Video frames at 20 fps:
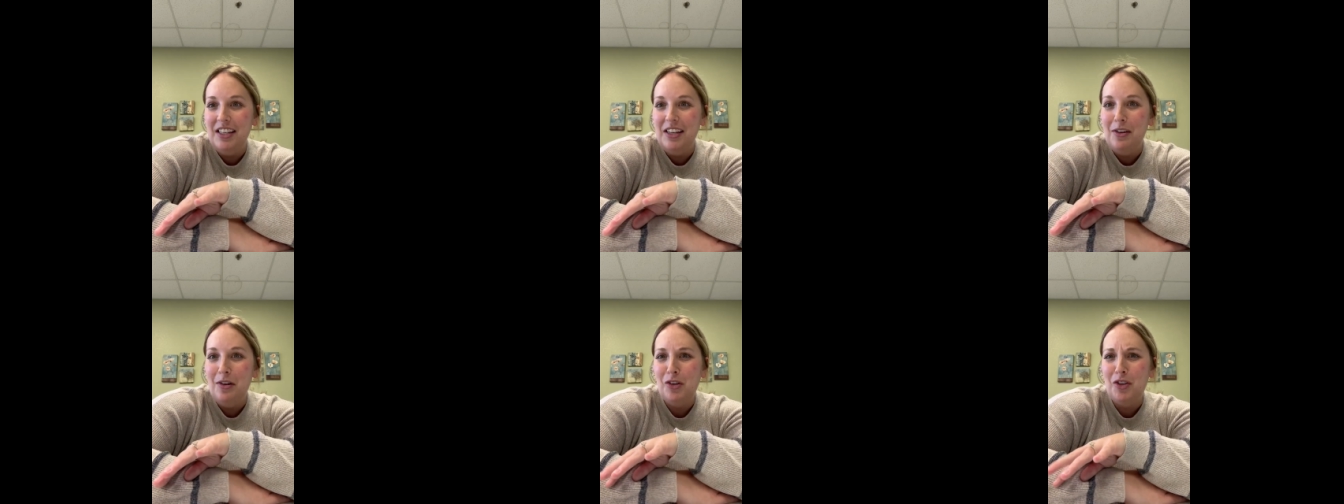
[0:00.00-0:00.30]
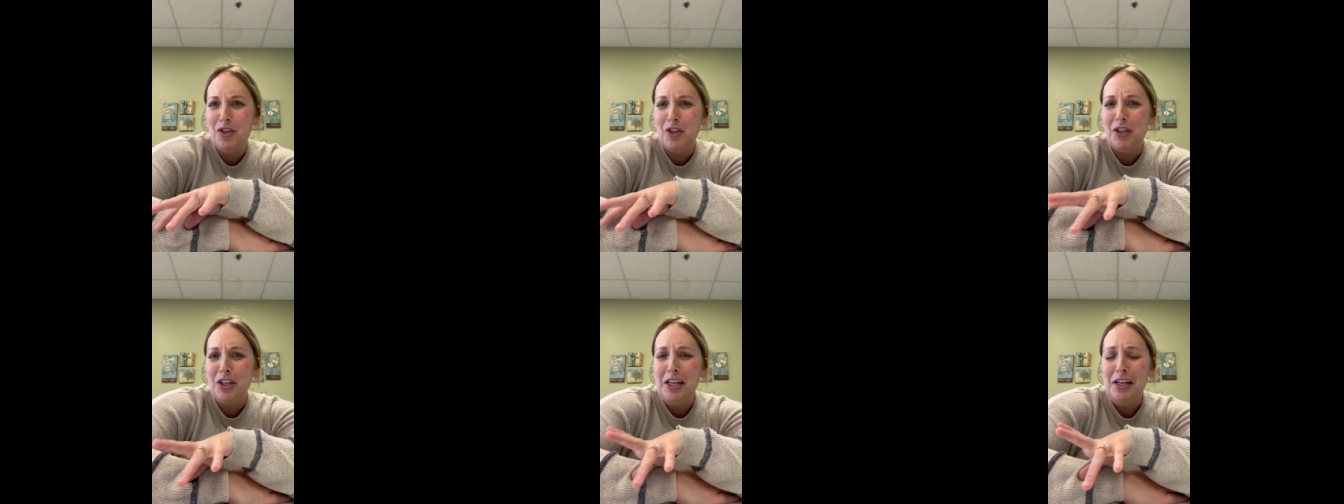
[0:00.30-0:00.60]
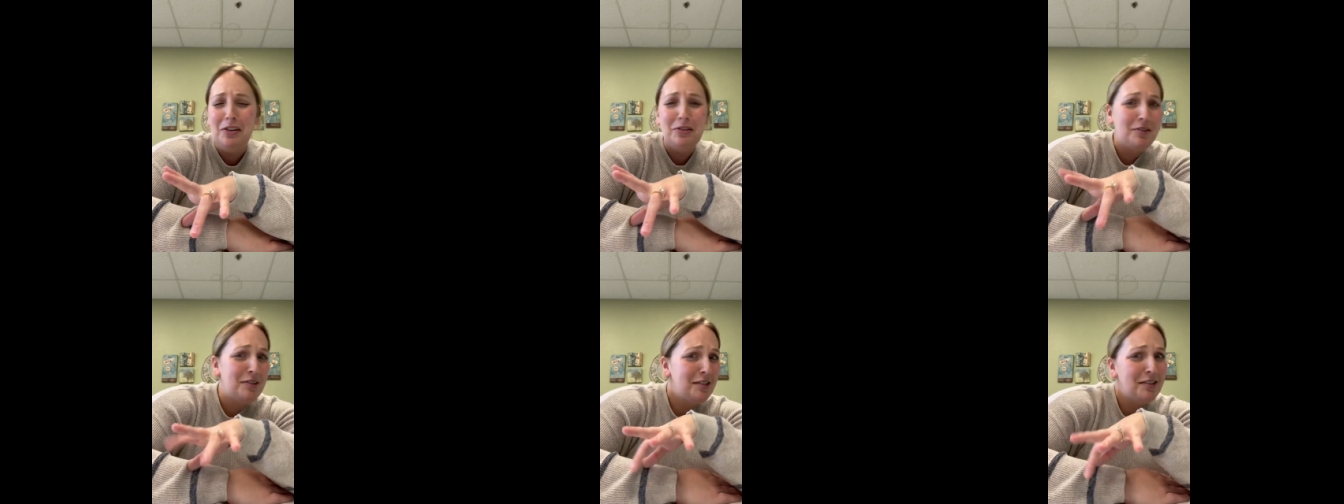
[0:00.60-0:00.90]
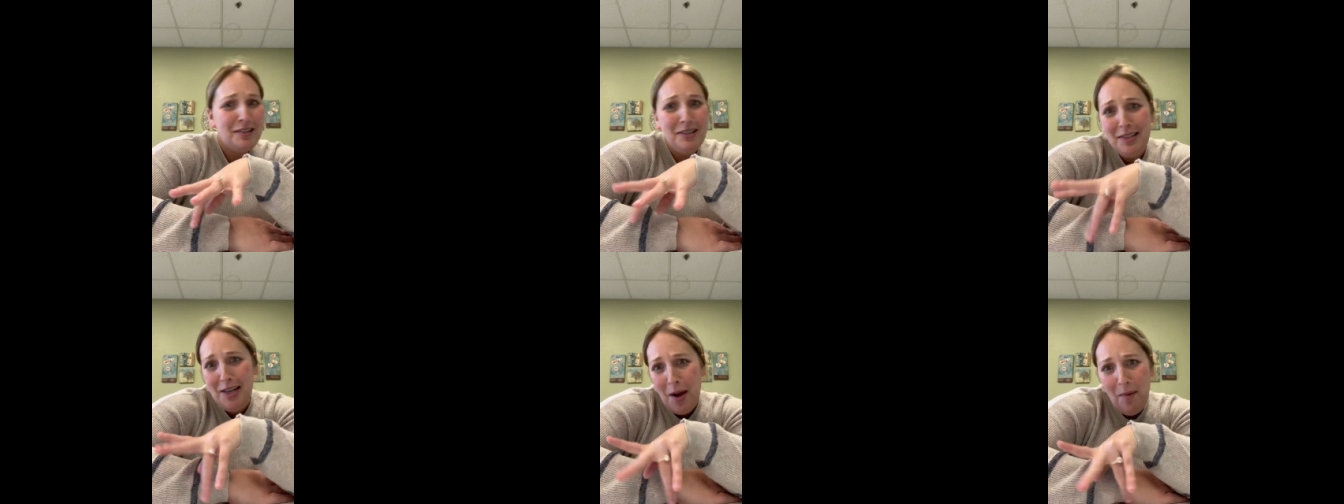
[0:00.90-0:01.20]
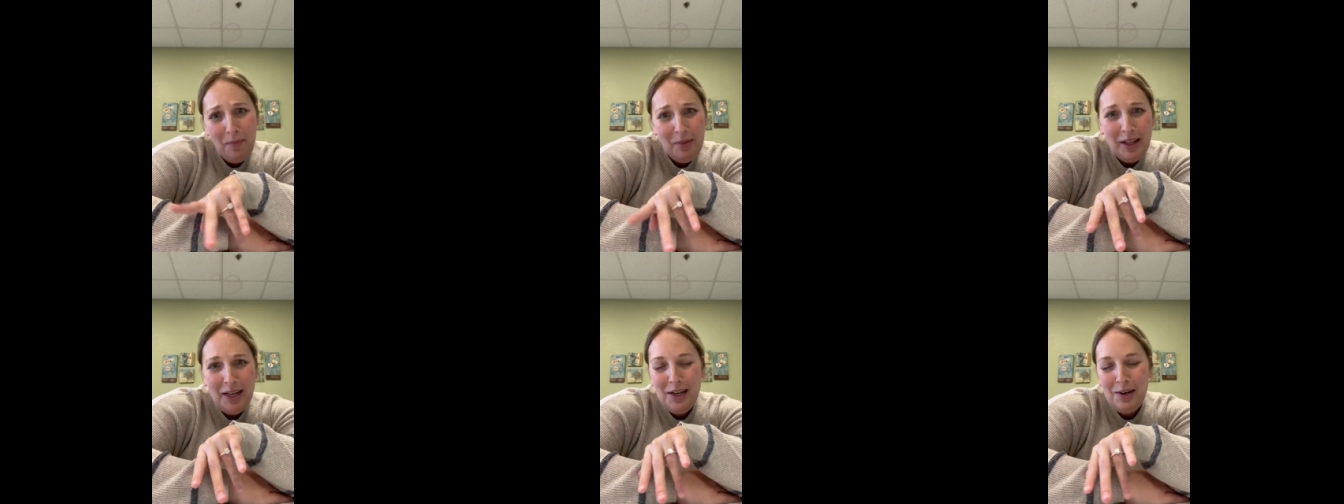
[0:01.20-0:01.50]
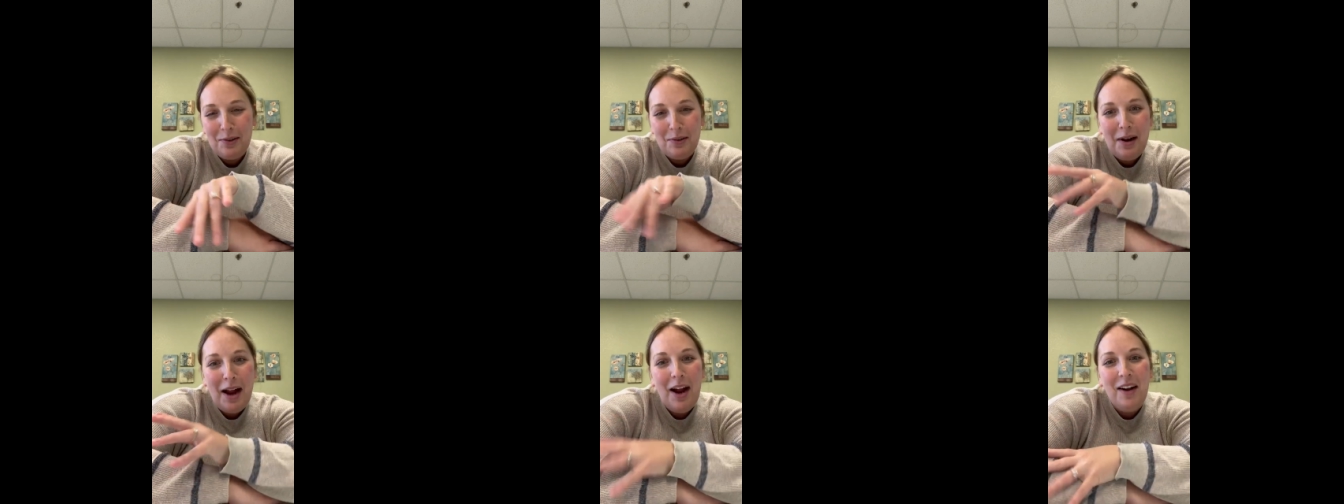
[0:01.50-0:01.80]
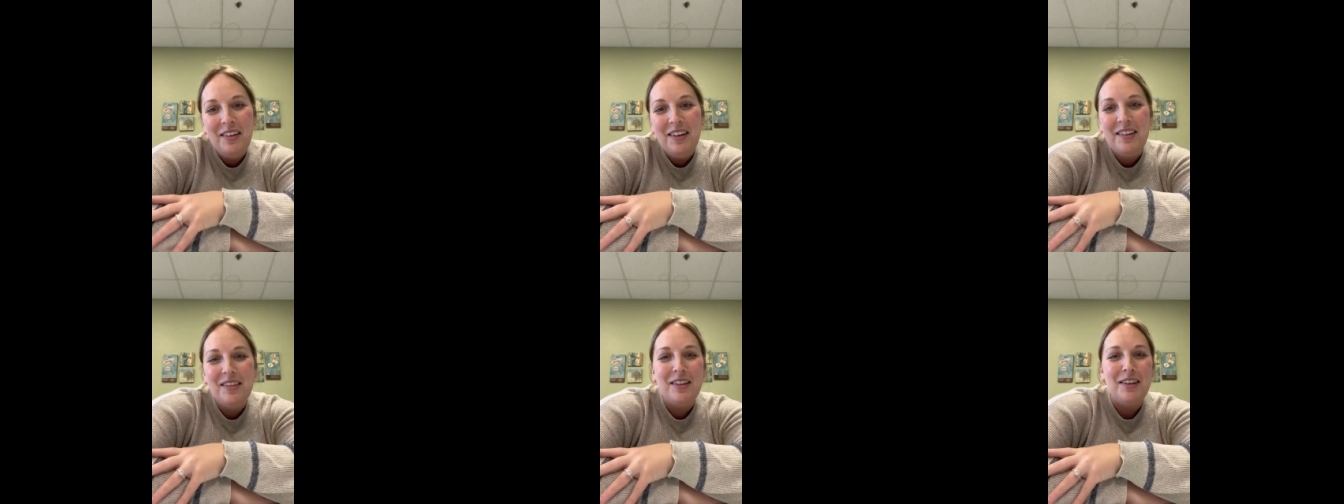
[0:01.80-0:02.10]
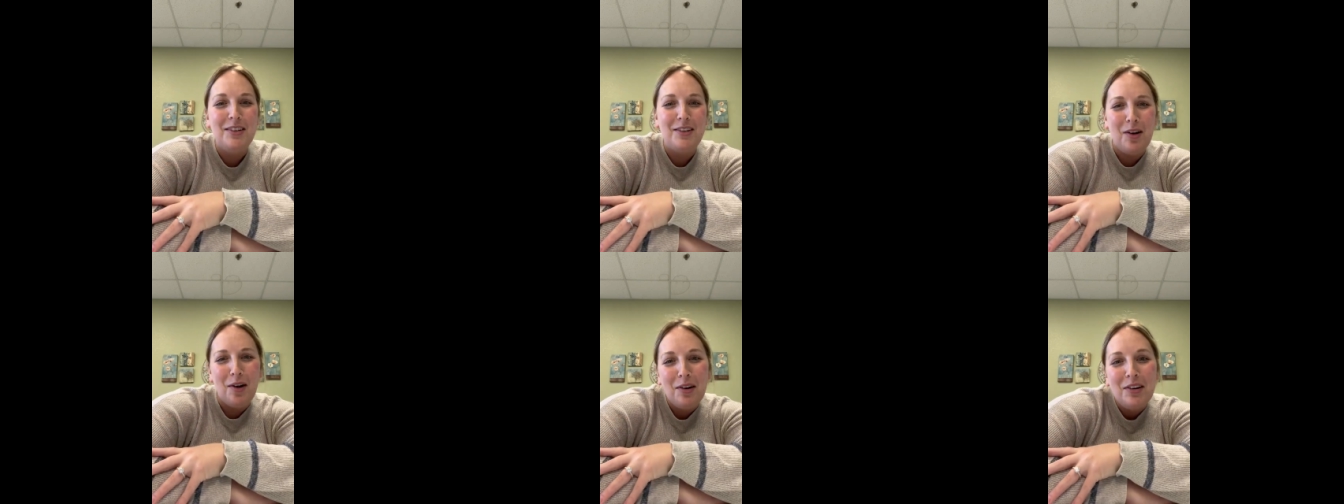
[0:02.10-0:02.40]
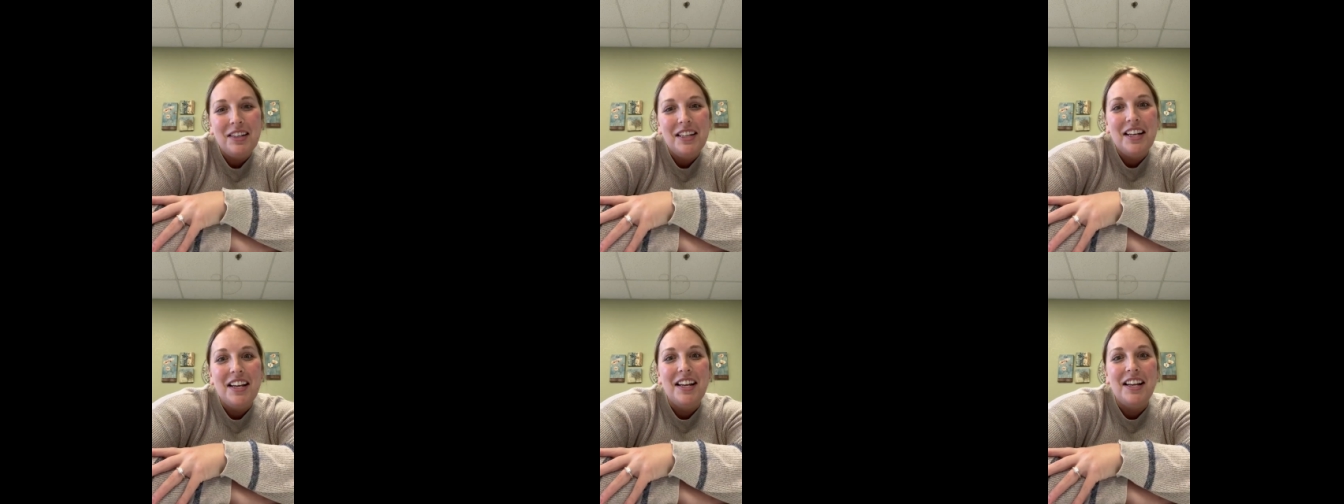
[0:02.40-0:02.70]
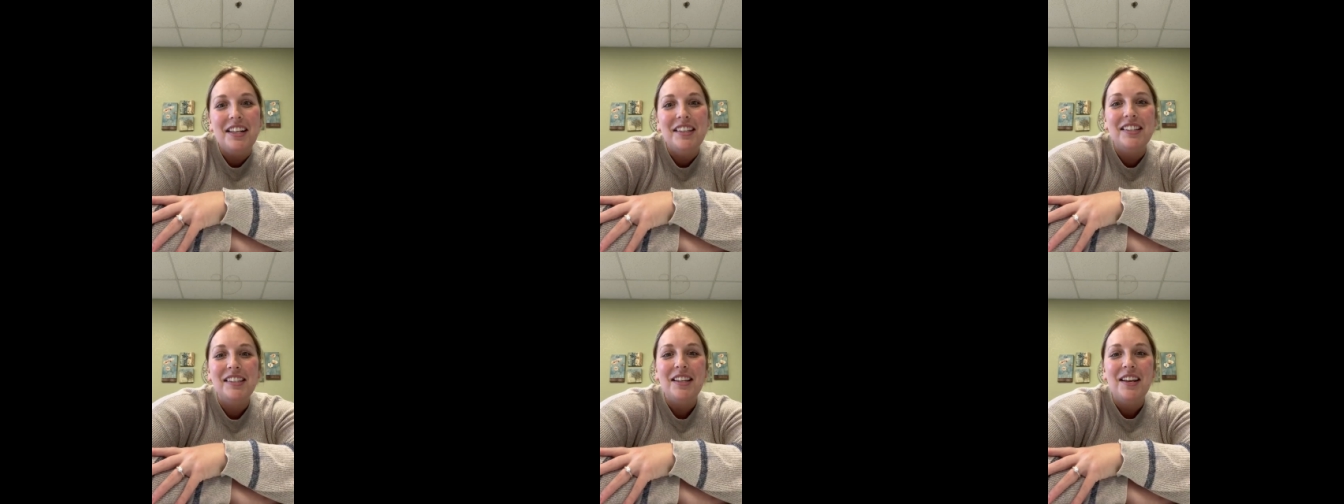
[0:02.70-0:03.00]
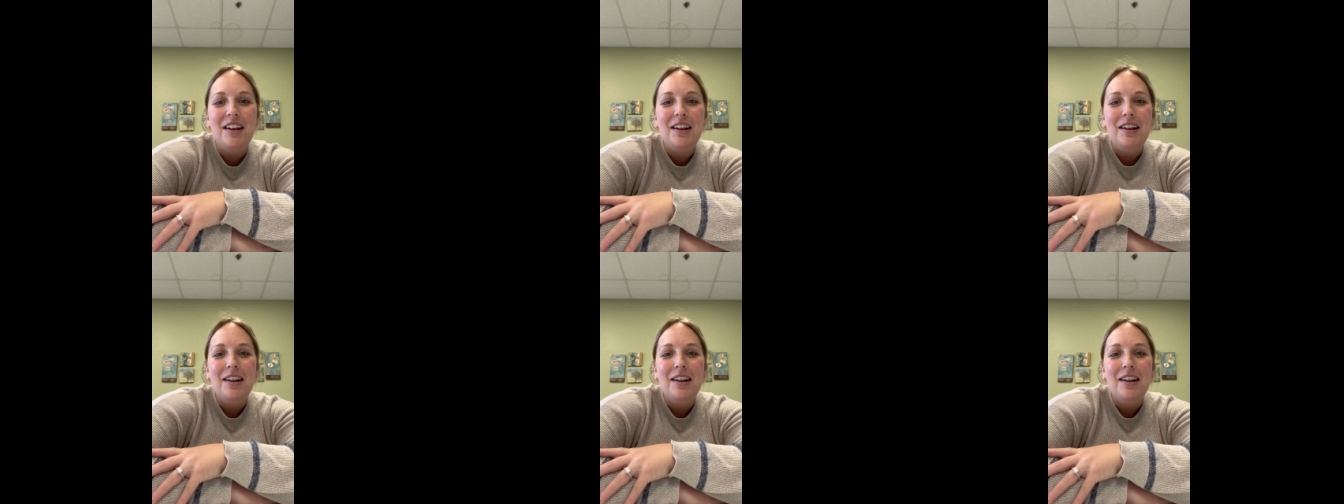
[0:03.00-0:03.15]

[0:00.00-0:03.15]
usually you're stumbling around in the darkness.